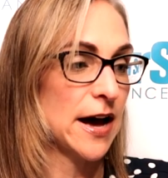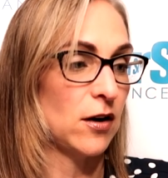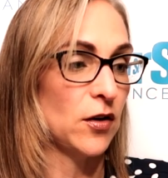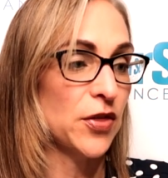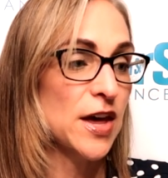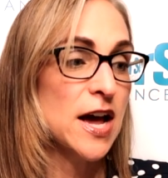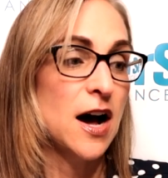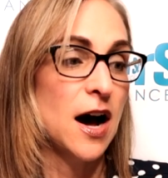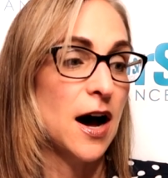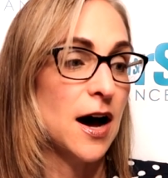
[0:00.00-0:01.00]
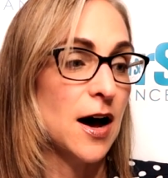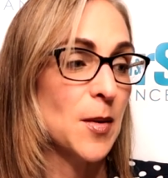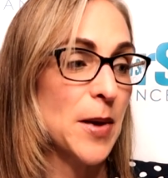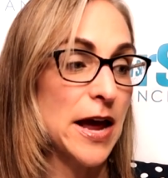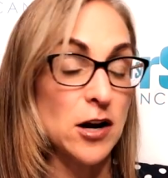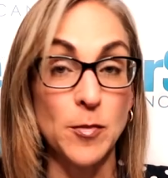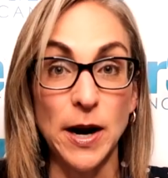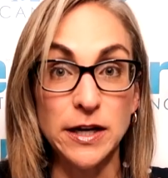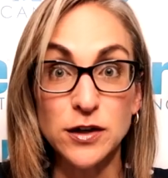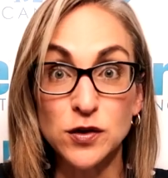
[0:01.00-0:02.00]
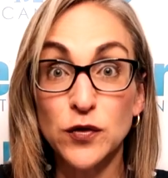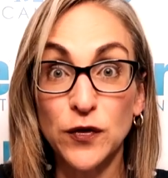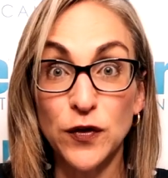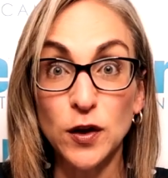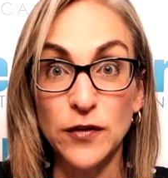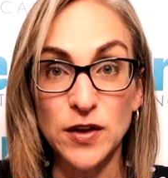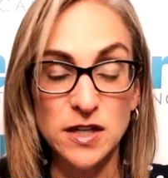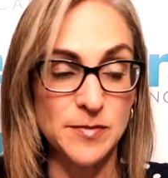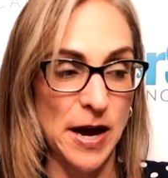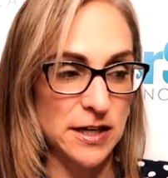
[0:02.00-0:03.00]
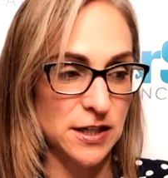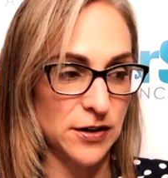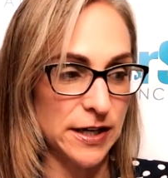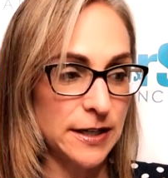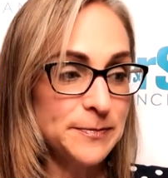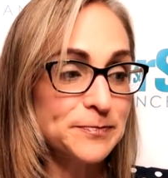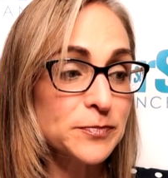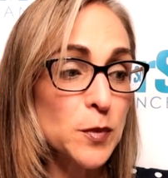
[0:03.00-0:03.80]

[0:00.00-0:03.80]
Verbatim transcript: health. And our body is full of these bacteria.